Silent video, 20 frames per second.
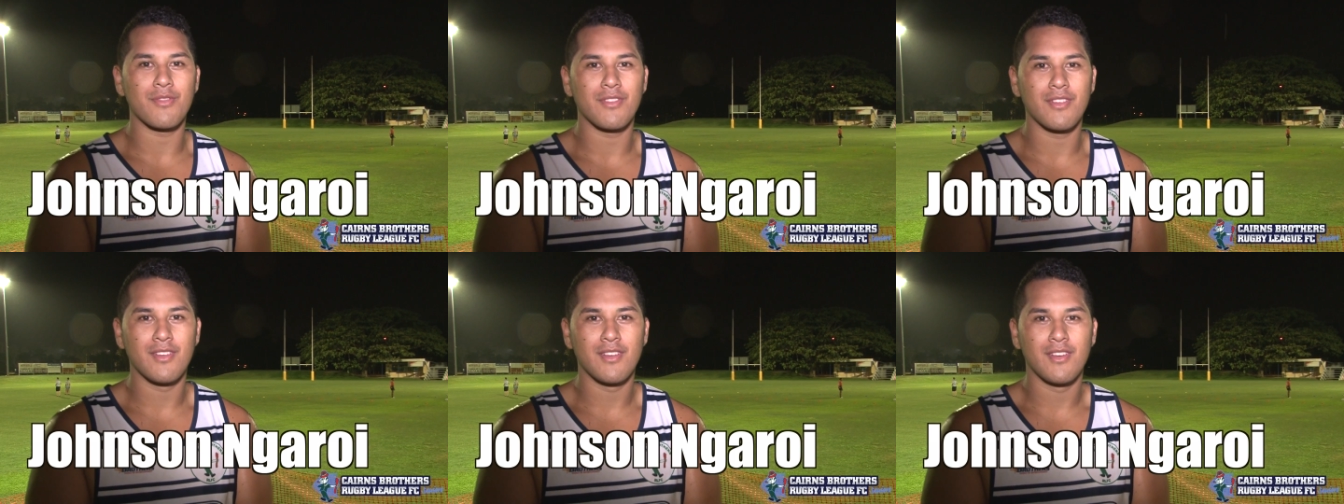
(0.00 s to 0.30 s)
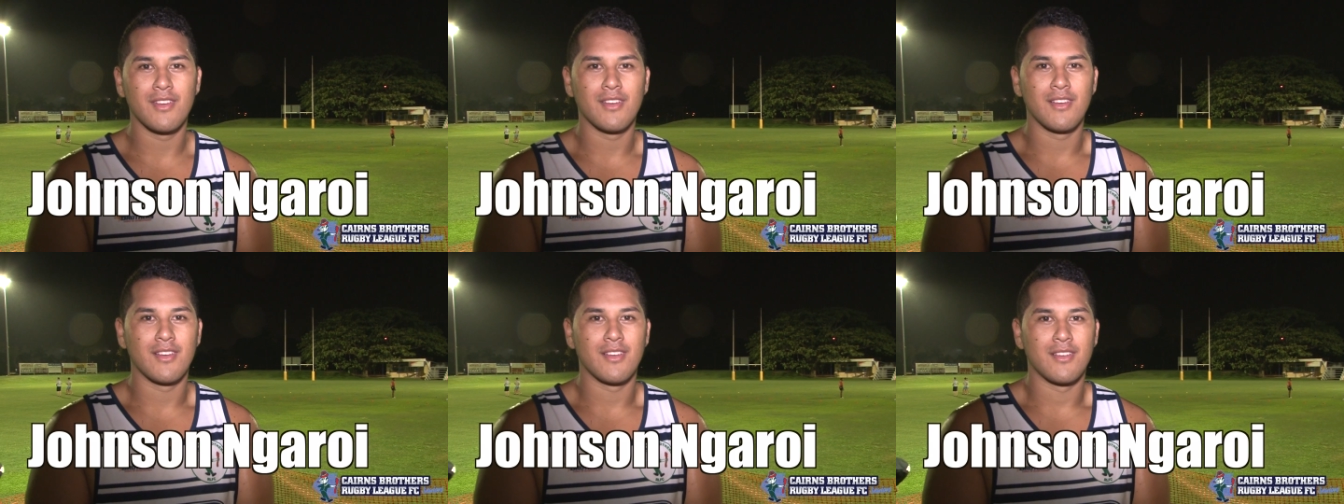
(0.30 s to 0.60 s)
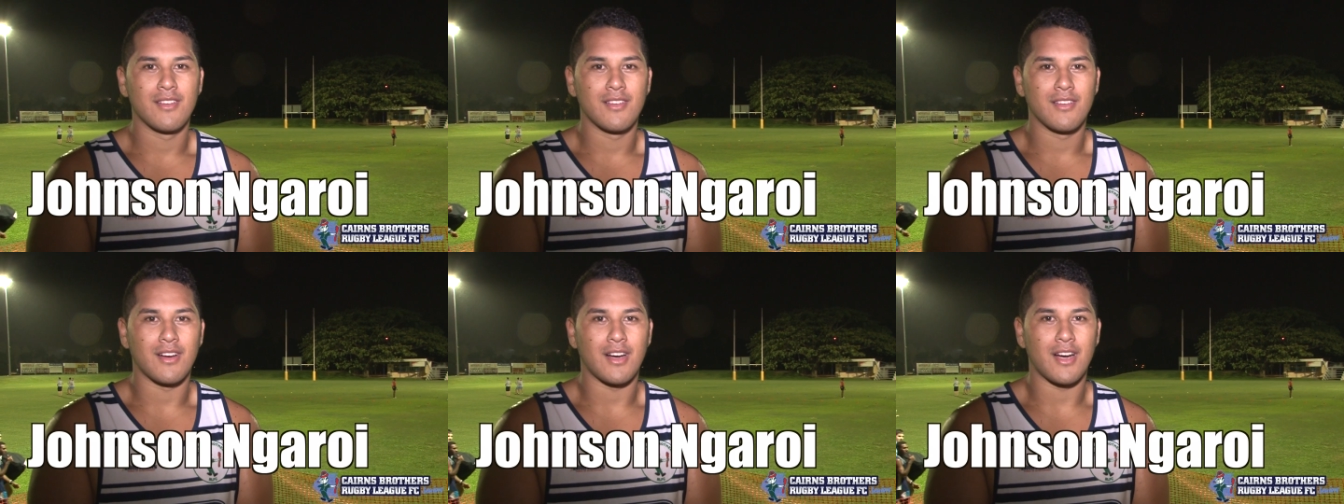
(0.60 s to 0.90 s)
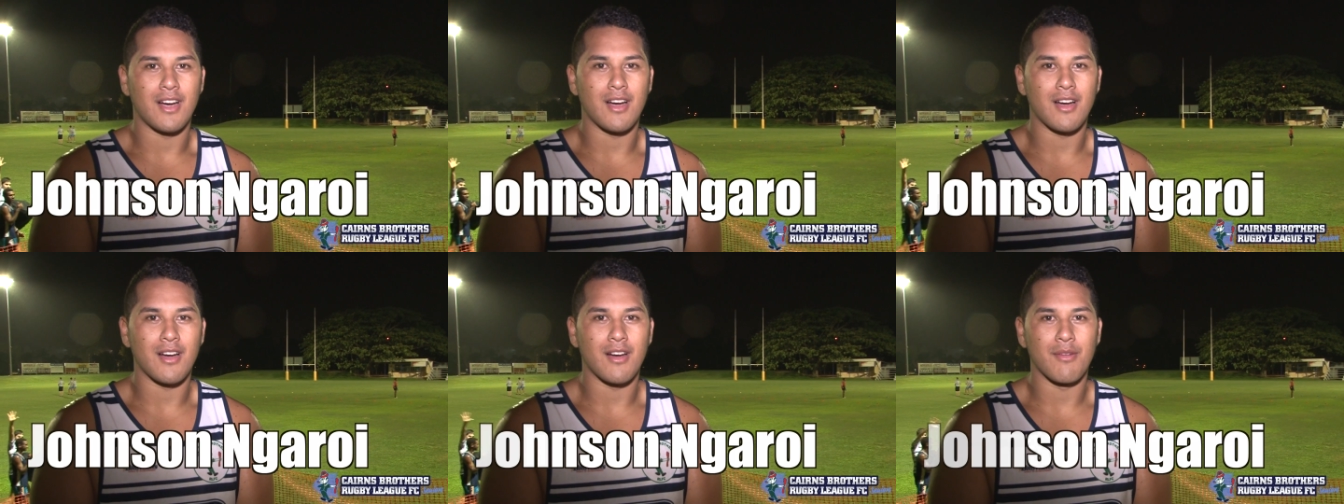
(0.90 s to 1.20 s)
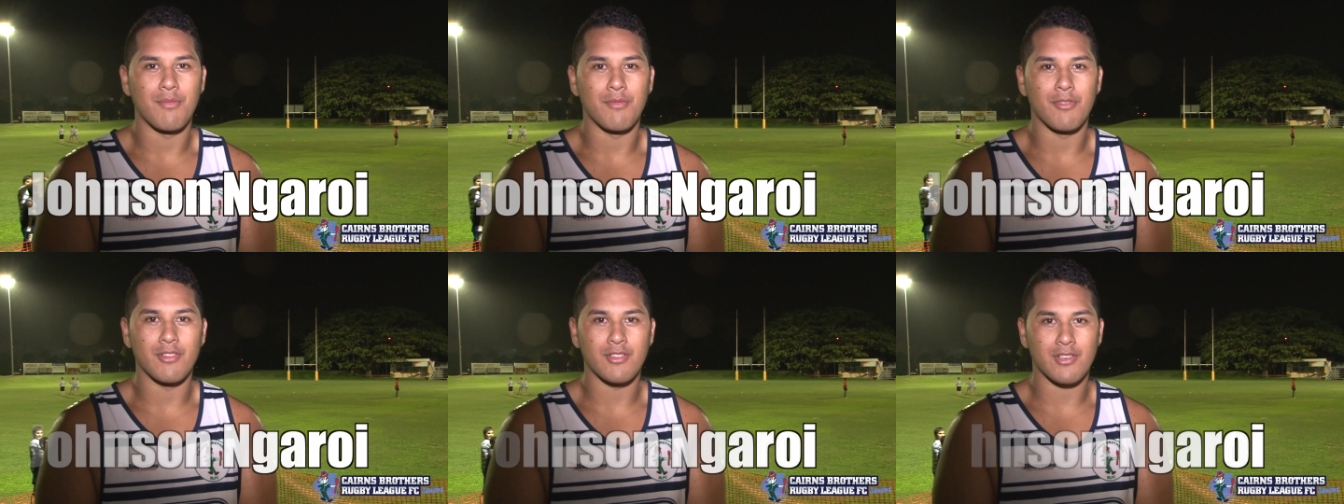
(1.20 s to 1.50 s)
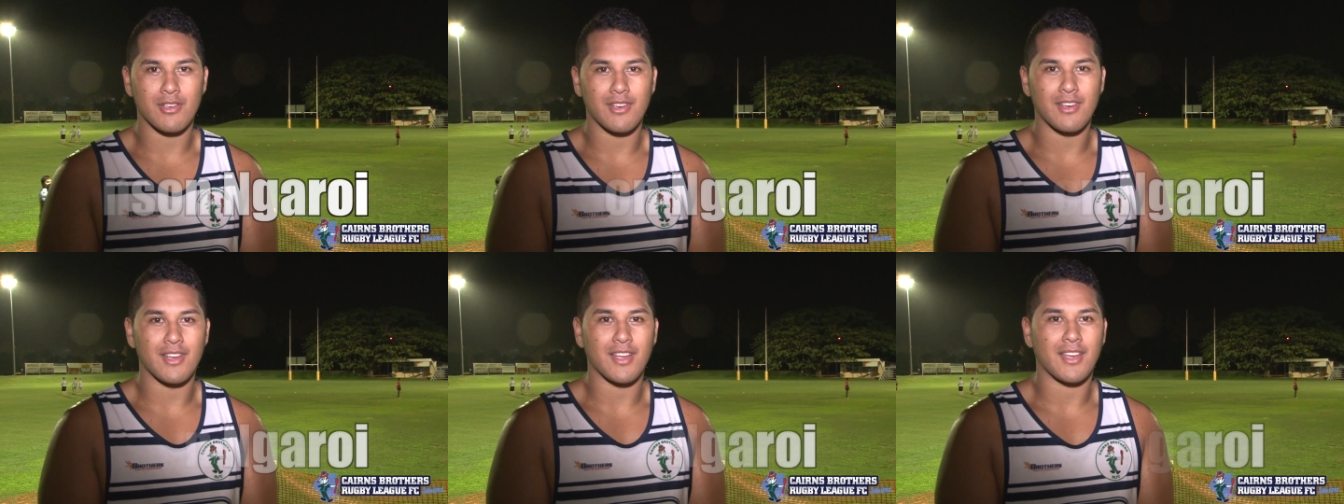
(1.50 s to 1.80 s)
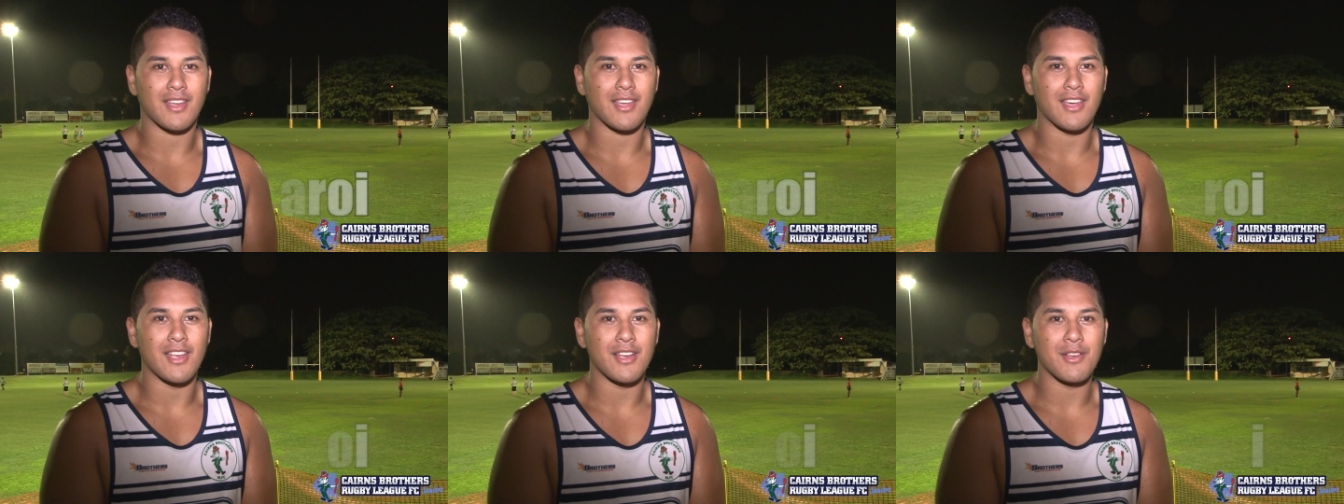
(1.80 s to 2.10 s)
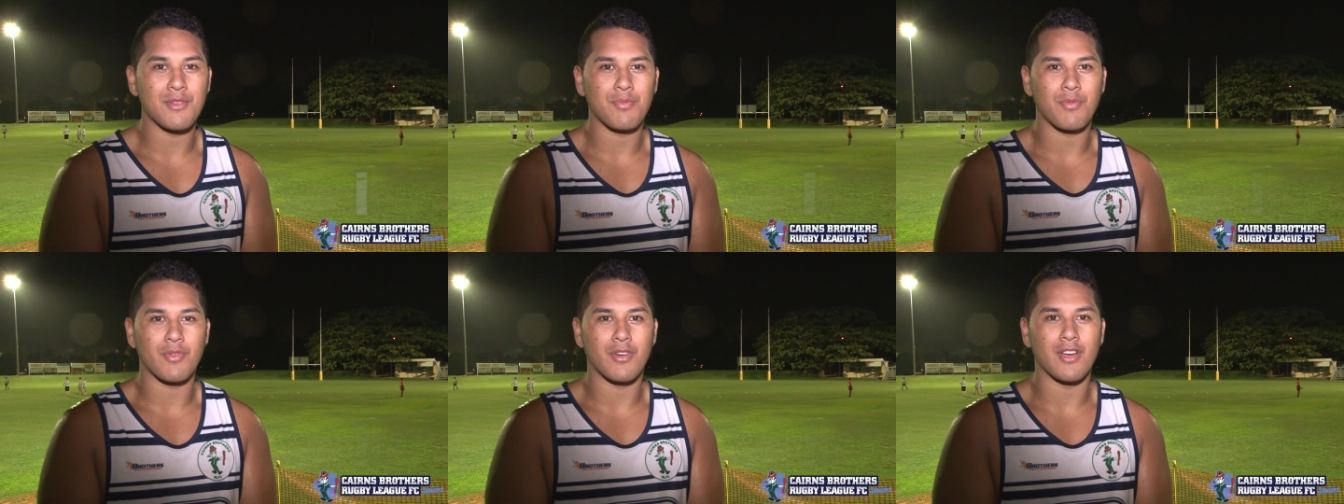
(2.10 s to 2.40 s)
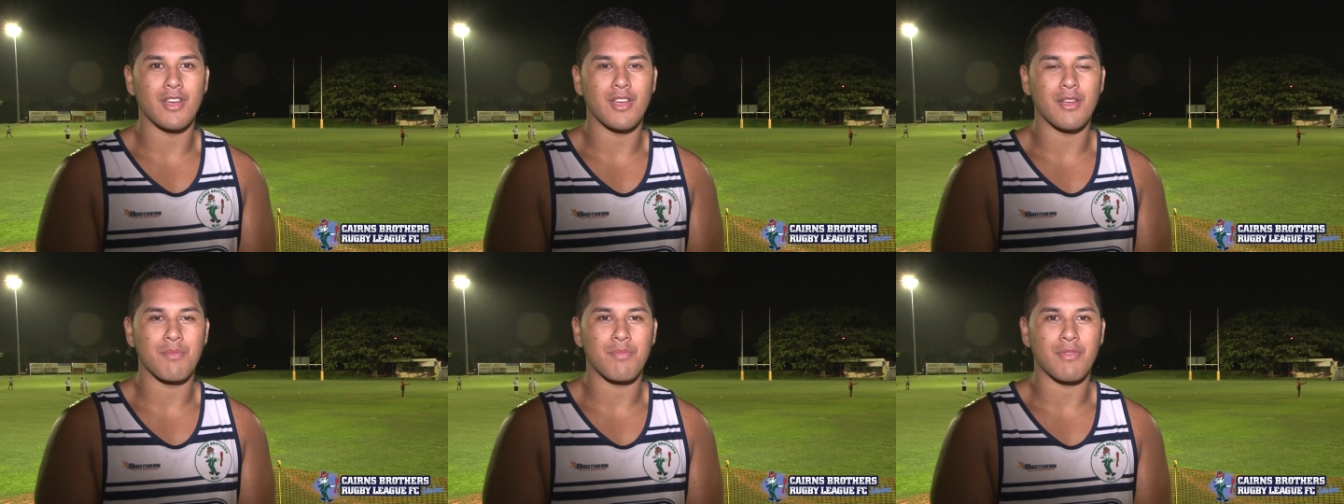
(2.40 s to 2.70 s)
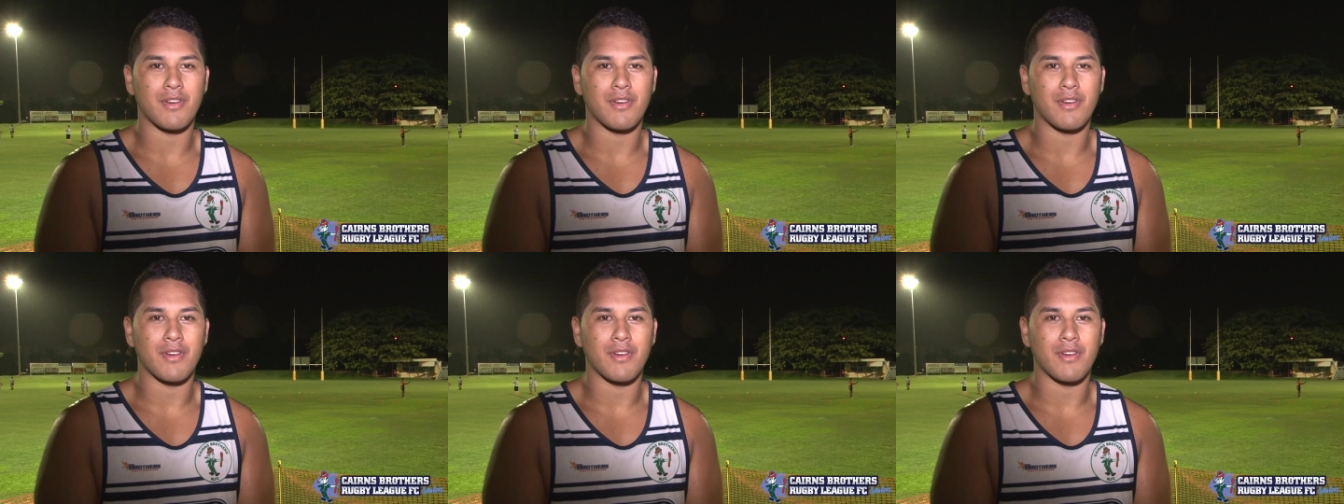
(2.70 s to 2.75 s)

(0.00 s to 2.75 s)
I'm um, originally a Cairns boy,